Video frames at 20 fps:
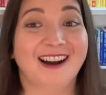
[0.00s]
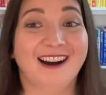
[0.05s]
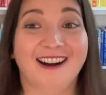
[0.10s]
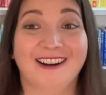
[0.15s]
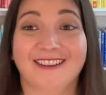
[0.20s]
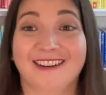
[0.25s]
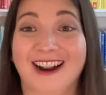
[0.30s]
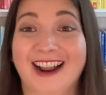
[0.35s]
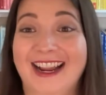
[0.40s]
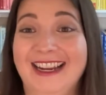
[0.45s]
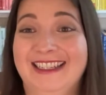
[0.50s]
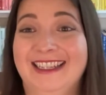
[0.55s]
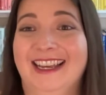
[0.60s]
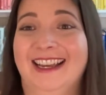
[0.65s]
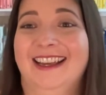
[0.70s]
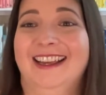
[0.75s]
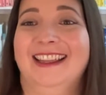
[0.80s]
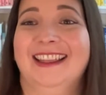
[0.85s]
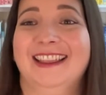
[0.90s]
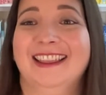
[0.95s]
All right.
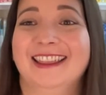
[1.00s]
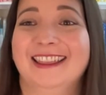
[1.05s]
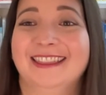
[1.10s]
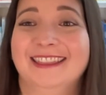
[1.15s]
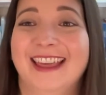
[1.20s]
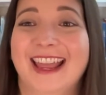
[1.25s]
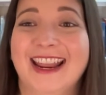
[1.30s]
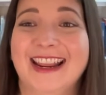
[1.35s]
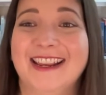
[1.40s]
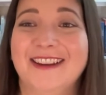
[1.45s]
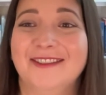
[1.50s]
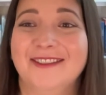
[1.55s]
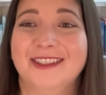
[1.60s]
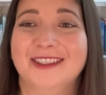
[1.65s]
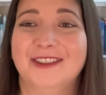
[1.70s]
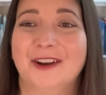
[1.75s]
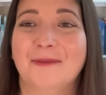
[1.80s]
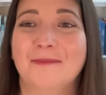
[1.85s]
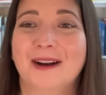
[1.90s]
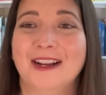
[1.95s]
Thank you
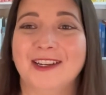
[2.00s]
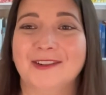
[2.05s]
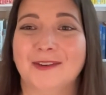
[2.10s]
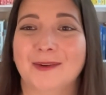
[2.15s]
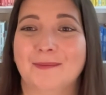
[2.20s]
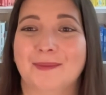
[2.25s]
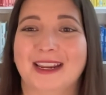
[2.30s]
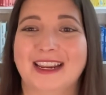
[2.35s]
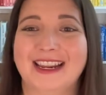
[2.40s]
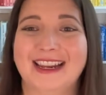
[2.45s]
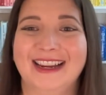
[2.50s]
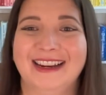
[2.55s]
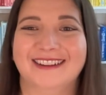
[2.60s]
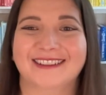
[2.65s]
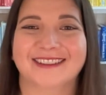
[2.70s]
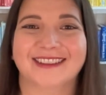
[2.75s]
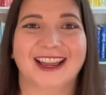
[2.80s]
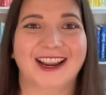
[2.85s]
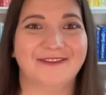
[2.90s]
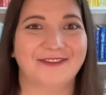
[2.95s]
so much for being
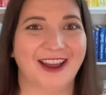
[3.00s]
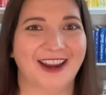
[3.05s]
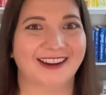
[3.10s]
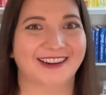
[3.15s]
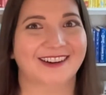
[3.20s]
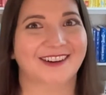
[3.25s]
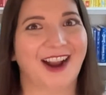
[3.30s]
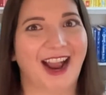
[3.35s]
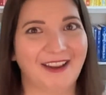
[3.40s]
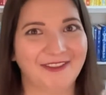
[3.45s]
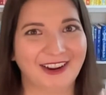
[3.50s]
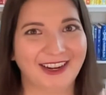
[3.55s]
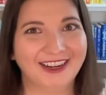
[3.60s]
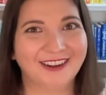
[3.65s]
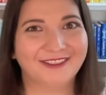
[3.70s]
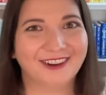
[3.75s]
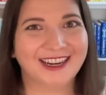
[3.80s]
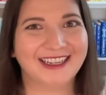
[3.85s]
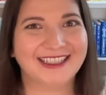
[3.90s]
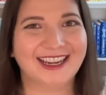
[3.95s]
here, Life Editor. I've had
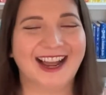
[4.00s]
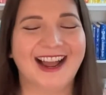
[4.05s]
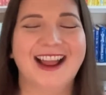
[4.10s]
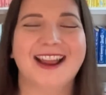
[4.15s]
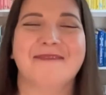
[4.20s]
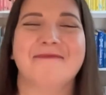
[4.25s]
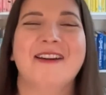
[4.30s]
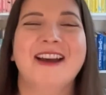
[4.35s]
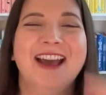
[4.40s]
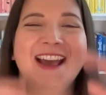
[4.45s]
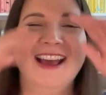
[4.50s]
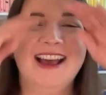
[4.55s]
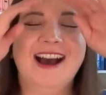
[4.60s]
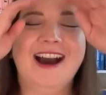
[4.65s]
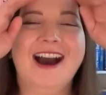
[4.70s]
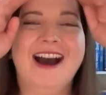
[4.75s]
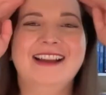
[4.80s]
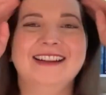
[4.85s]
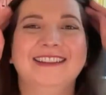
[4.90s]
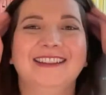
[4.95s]
a great time
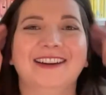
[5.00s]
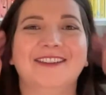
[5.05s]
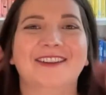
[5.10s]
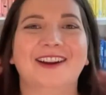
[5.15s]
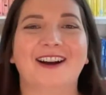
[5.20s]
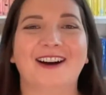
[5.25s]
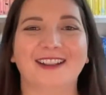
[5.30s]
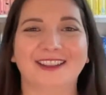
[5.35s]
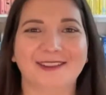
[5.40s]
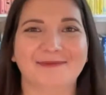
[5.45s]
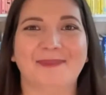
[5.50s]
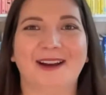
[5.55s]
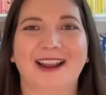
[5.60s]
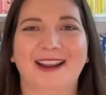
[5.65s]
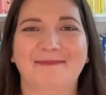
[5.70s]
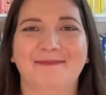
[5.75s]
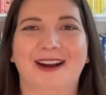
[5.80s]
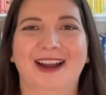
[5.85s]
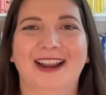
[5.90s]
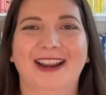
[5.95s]
sharing all
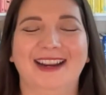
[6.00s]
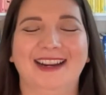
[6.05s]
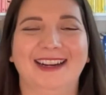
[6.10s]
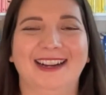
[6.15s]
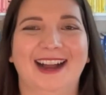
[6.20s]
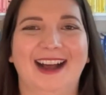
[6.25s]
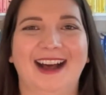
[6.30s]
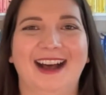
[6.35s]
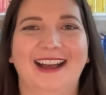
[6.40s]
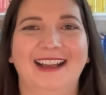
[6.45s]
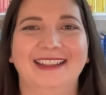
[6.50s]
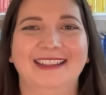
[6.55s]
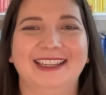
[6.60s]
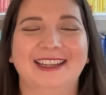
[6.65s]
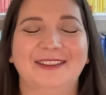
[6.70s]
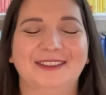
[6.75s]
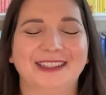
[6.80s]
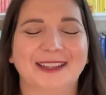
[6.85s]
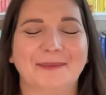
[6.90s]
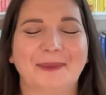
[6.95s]
of my
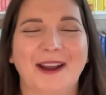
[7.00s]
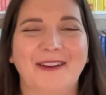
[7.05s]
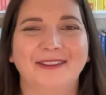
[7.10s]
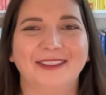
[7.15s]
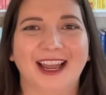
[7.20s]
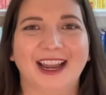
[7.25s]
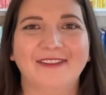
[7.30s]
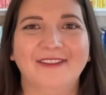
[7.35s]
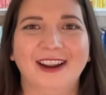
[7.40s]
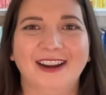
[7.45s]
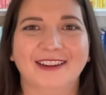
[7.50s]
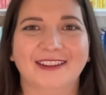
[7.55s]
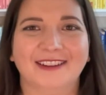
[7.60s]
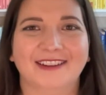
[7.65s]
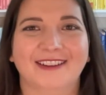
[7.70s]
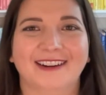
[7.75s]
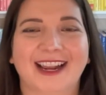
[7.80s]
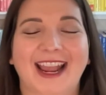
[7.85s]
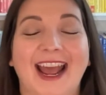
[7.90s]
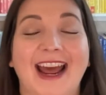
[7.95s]
secrets about Life
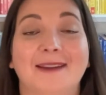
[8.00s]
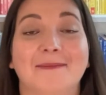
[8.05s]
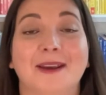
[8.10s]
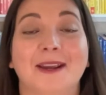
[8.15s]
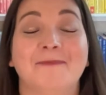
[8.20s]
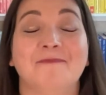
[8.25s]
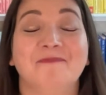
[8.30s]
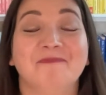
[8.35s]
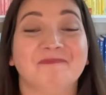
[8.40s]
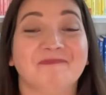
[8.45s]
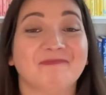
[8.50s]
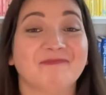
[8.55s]
Editor Academy.